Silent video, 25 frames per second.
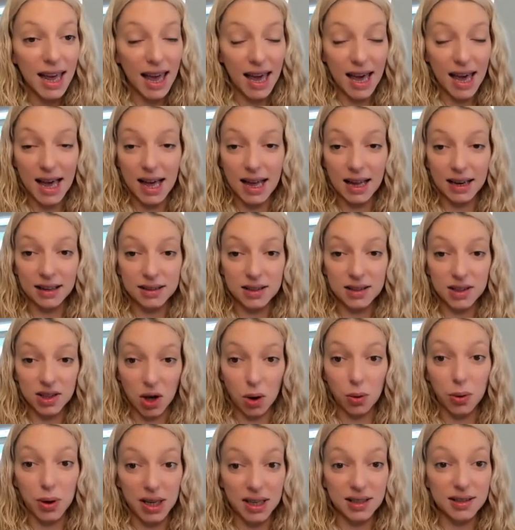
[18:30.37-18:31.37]
And
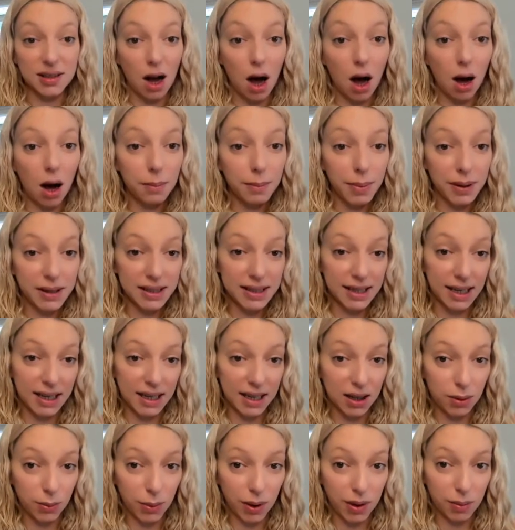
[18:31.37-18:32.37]
so he's
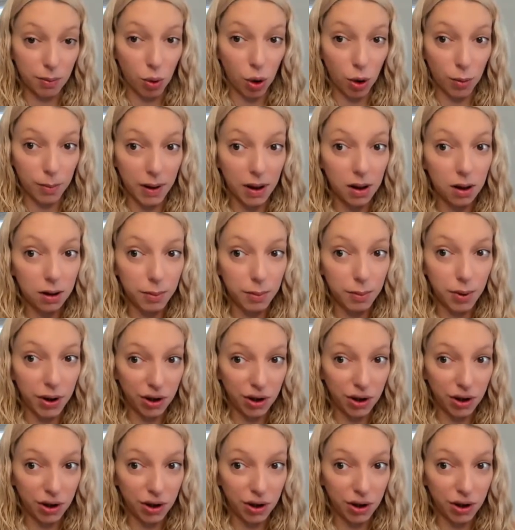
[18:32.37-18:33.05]
compensating with more milk,